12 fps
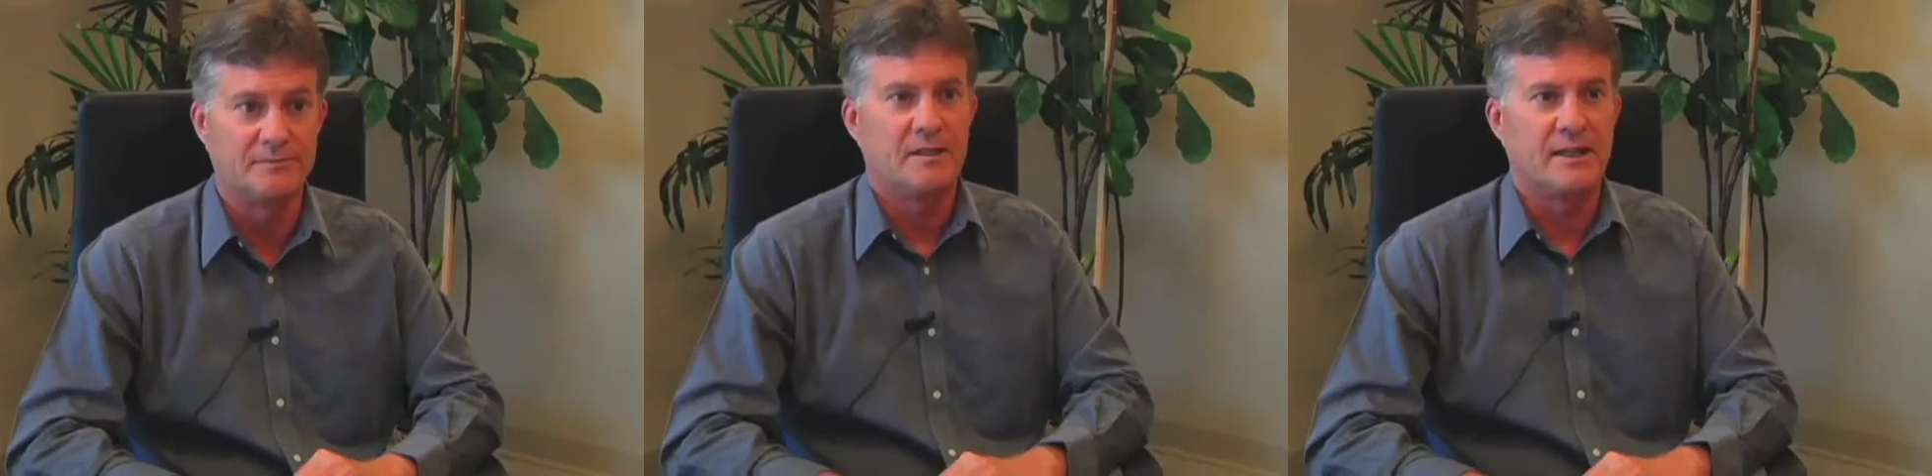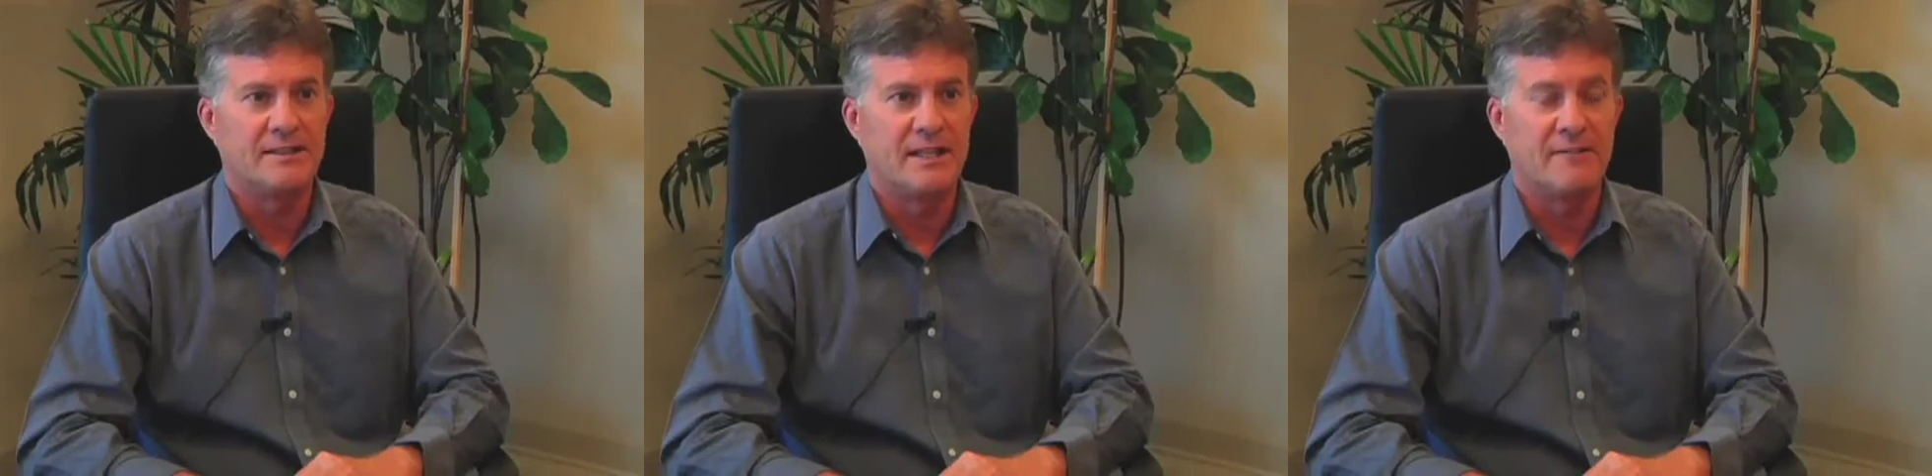
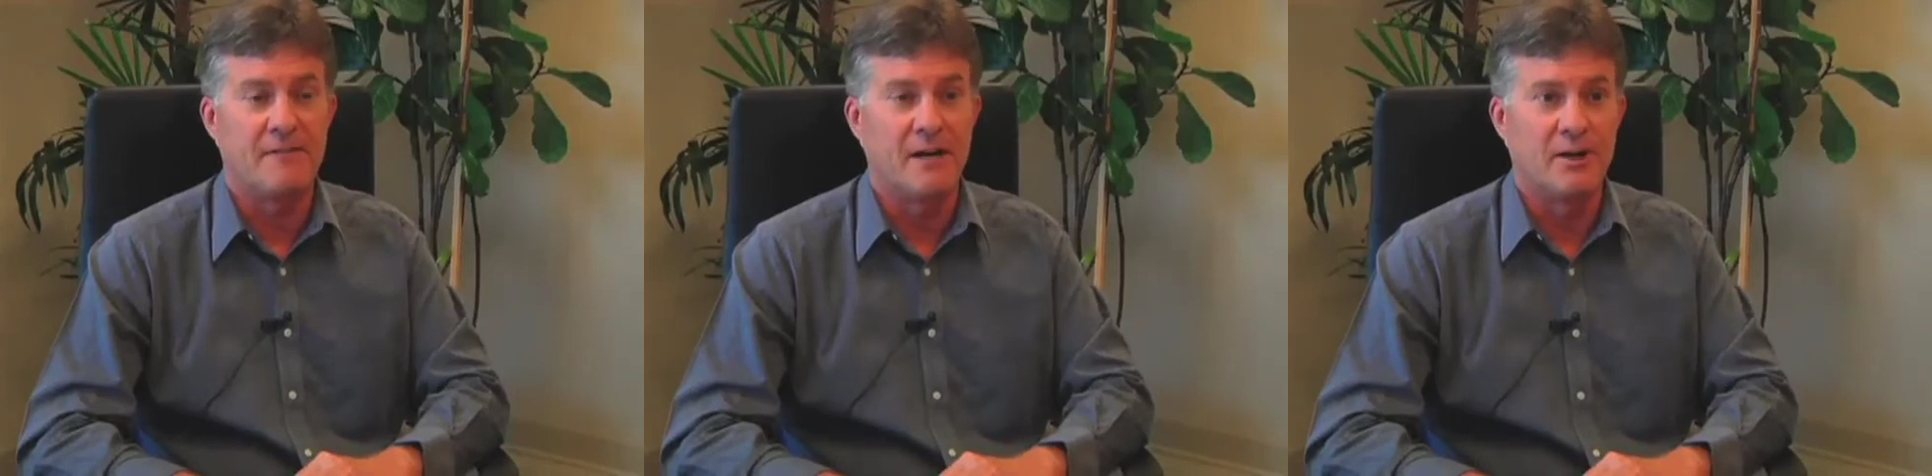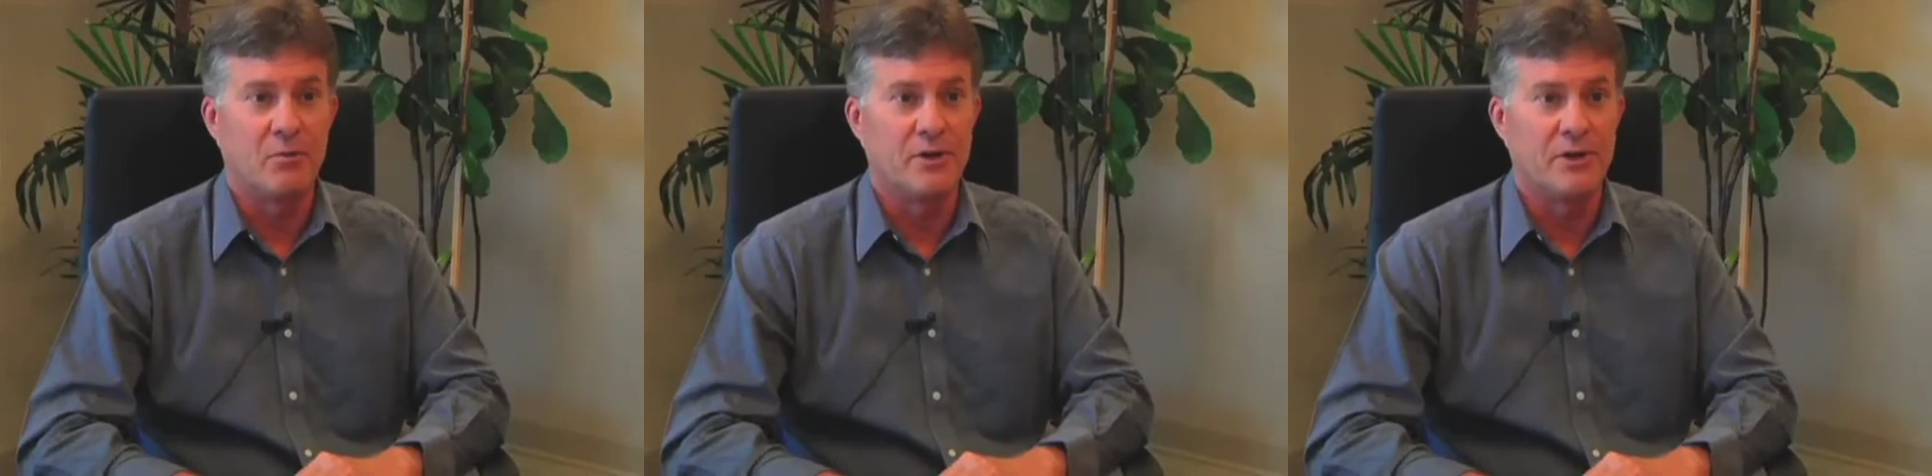
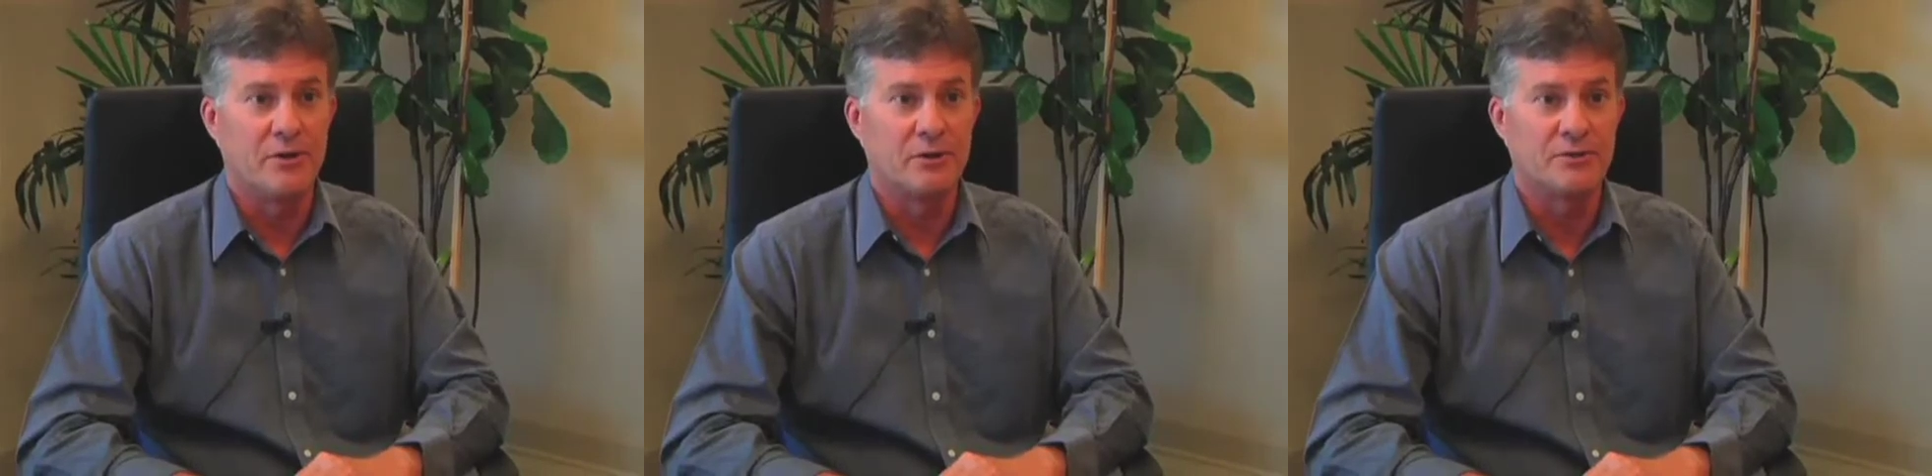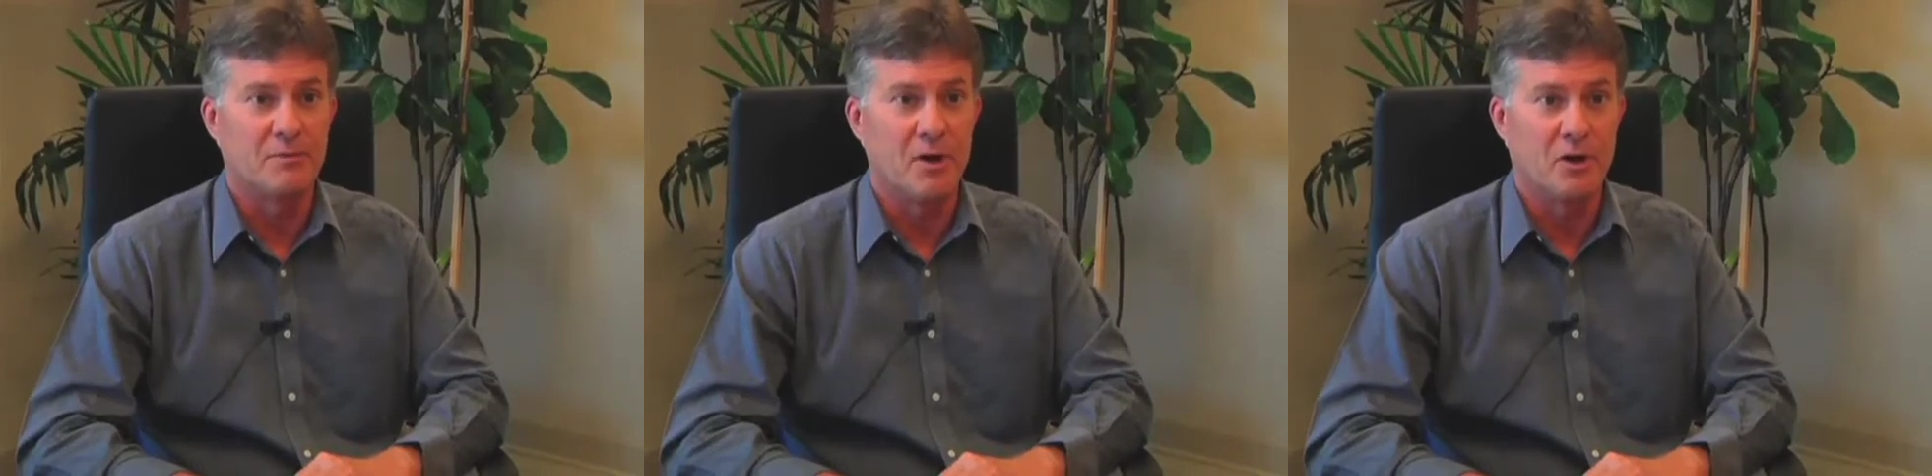Identifying whether you're a
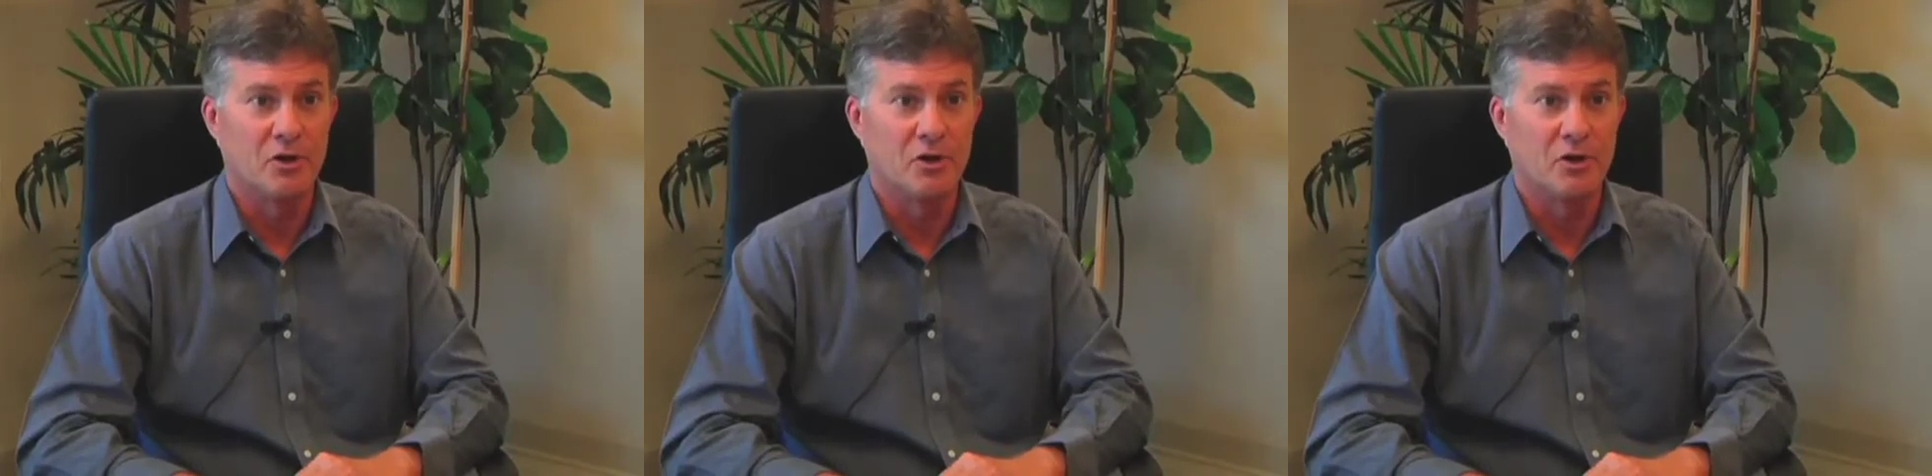small